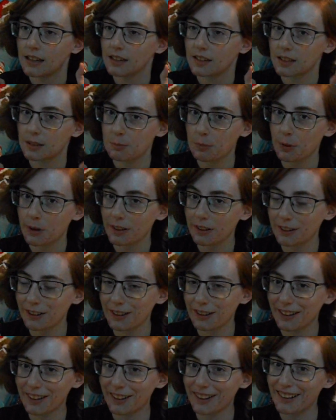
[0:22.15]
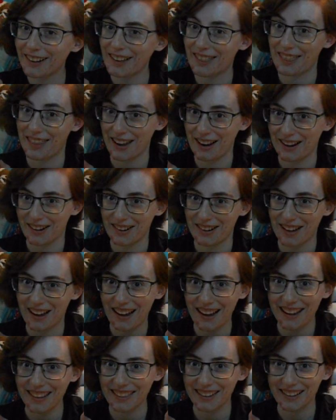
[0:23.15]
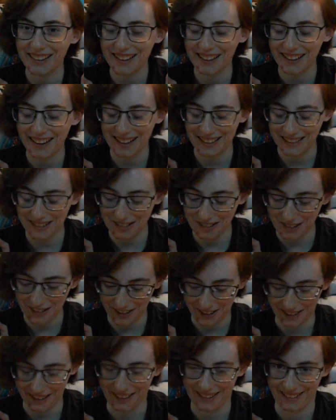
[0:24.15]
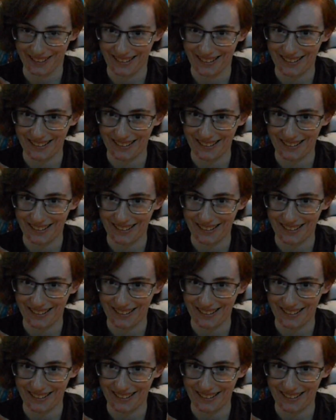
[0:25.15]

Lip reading: Spoiler alert, they are not in the correct order.